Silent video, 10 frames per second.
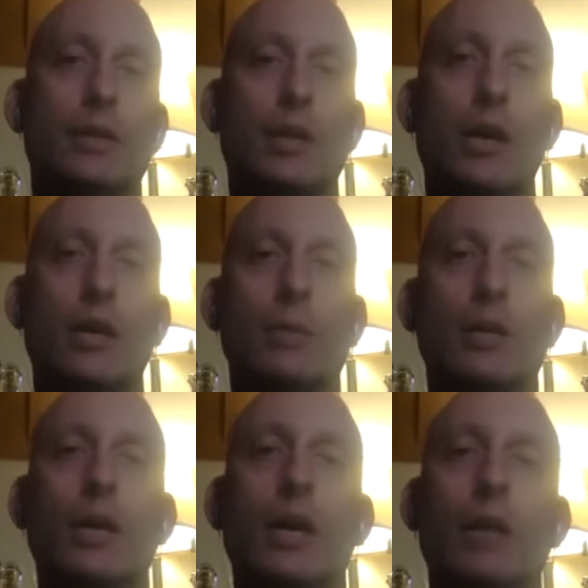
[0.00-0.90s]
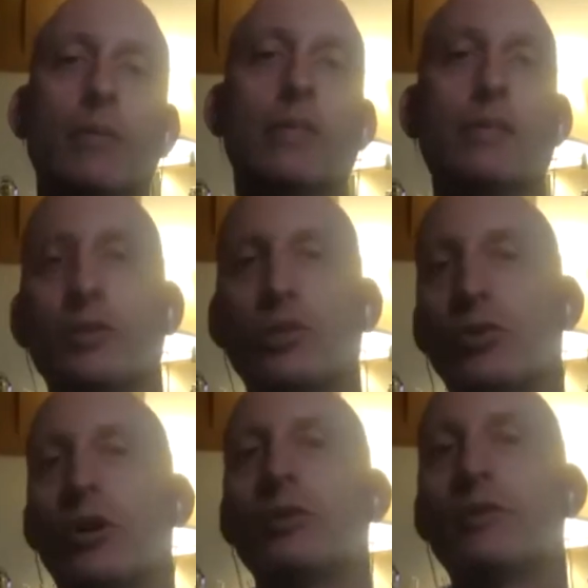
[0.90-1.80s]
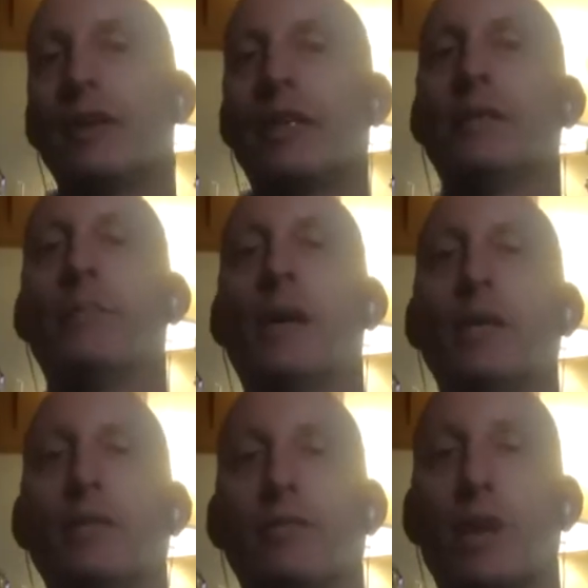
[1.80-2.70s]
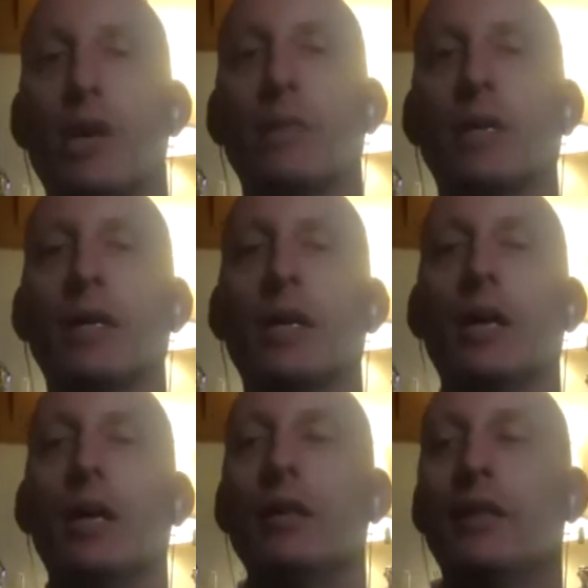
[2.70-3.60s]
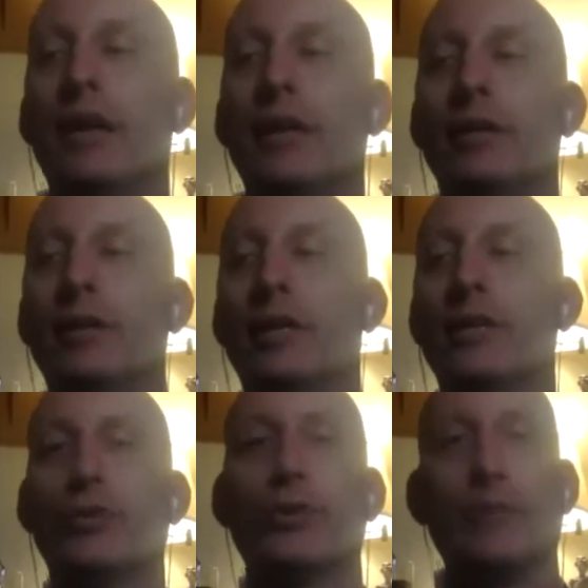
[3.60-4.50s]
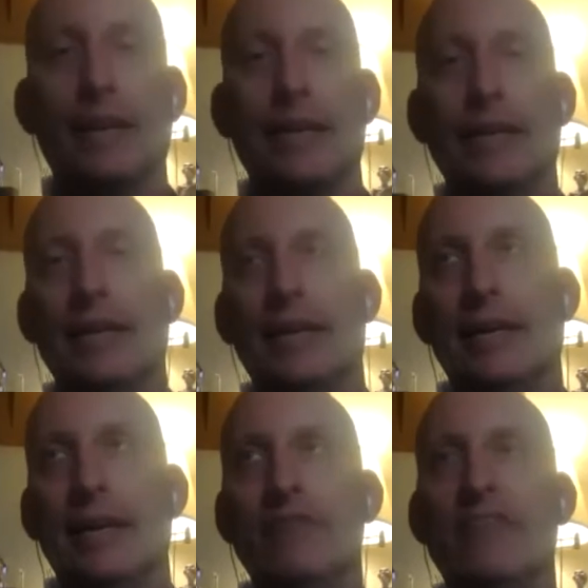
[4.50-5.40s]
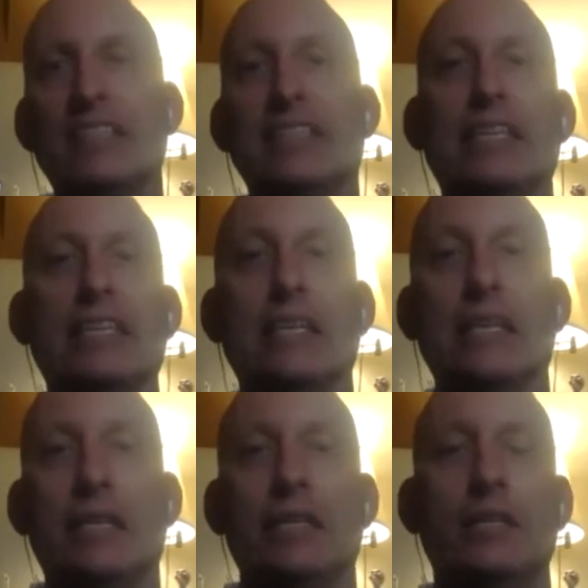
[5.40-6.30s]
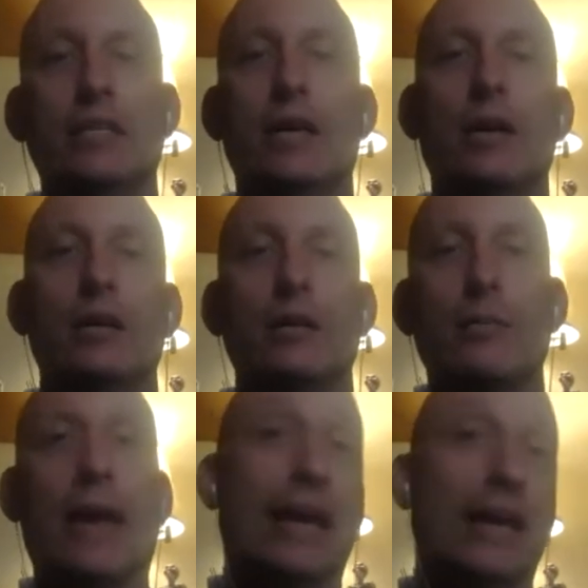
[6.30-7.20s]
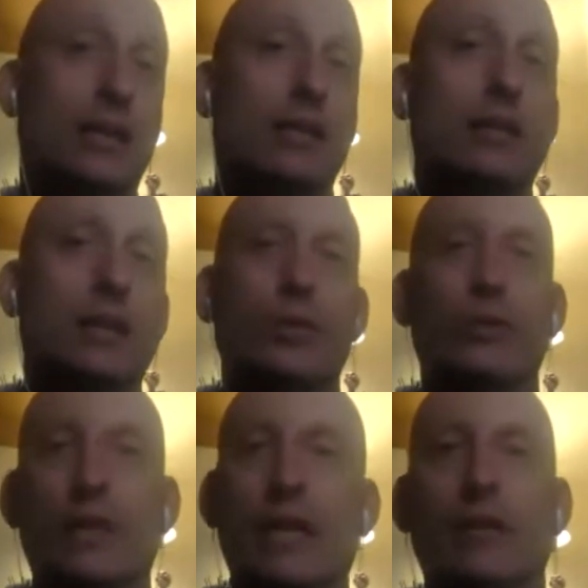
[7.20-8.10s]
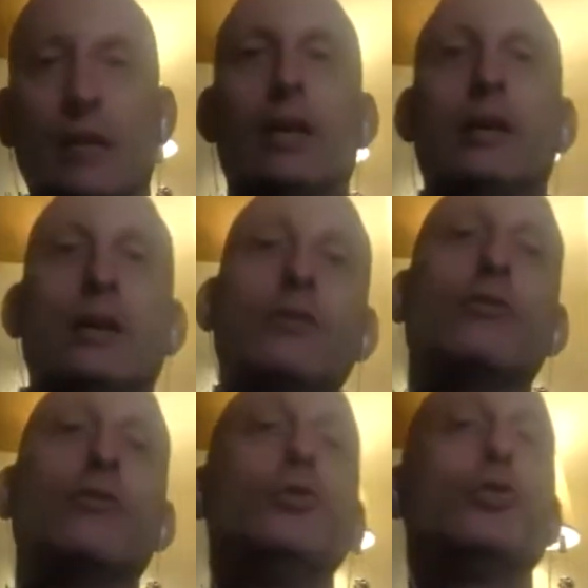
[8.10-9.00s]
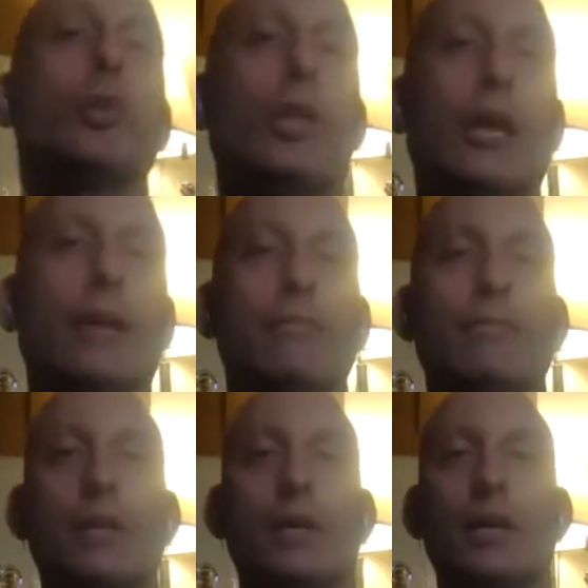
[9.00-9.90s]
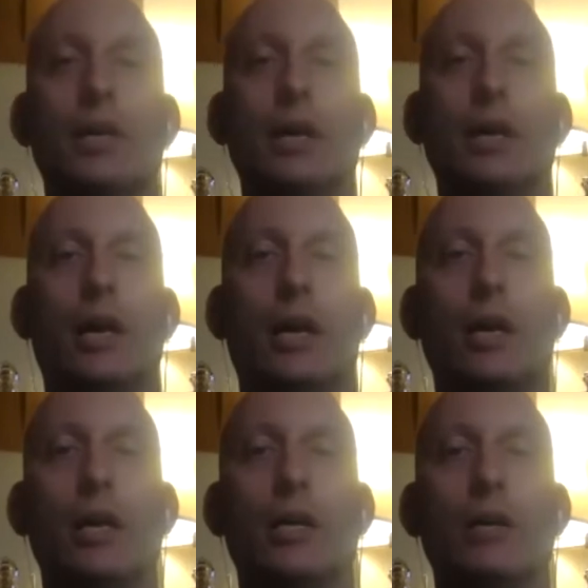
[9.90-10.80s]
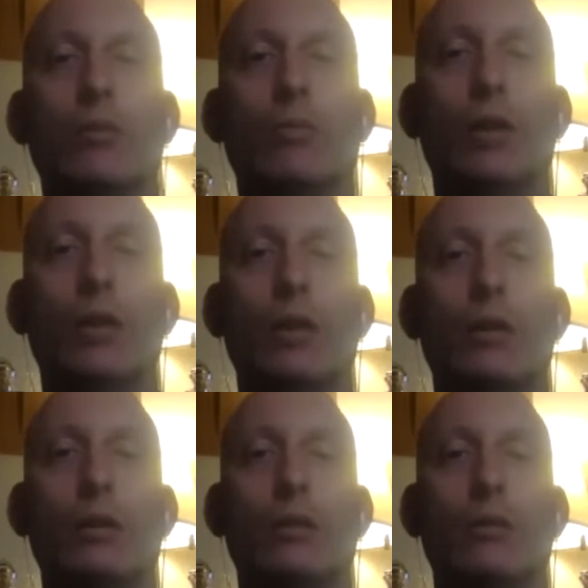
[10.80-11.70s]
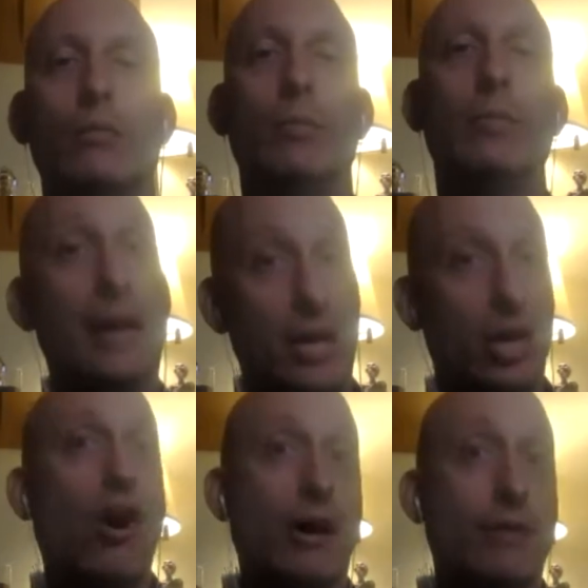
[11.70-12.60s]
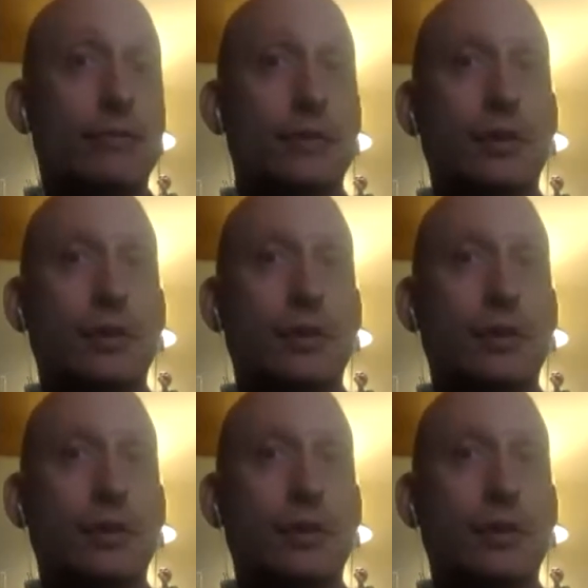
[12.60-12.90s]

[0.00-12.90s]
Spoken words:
karma, because as you cultivate the positive karma, then it's sort of like investing in the bank. You know, then your future life will be better off.